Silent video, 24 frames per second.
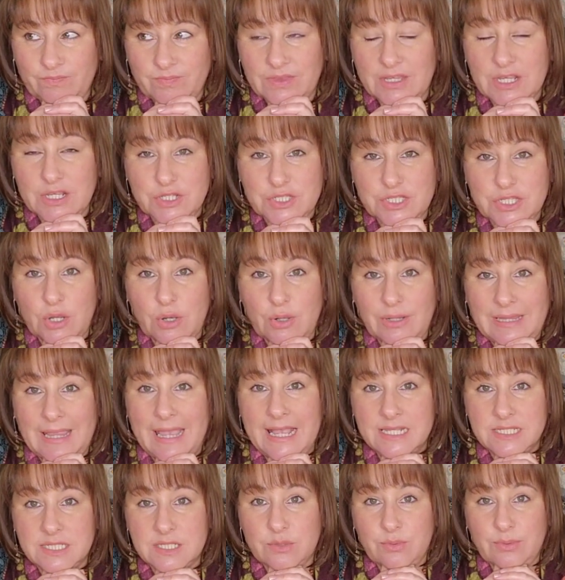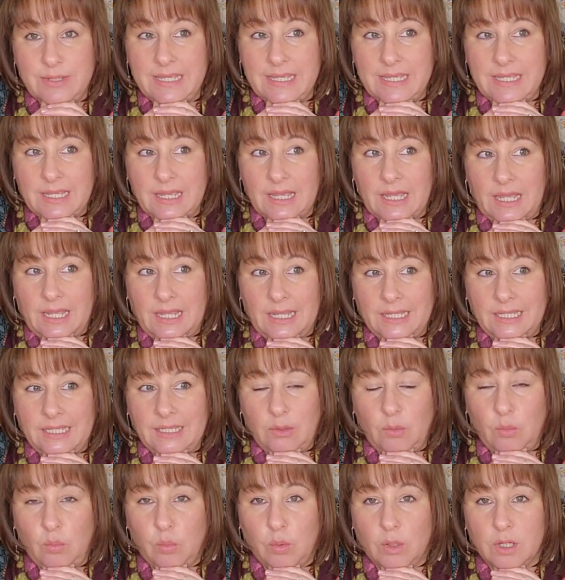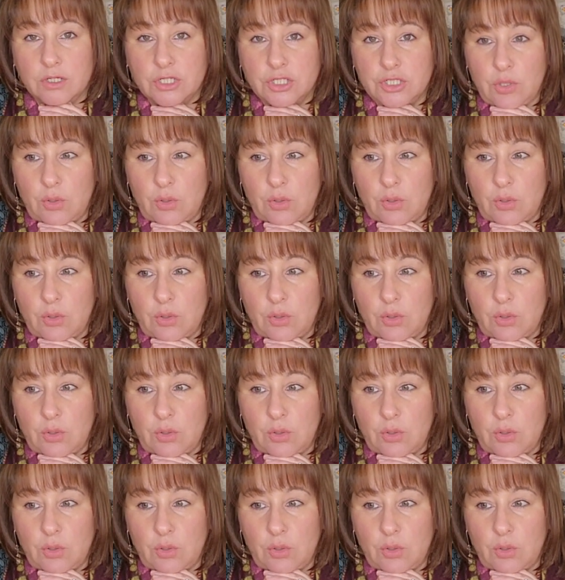So last week I worked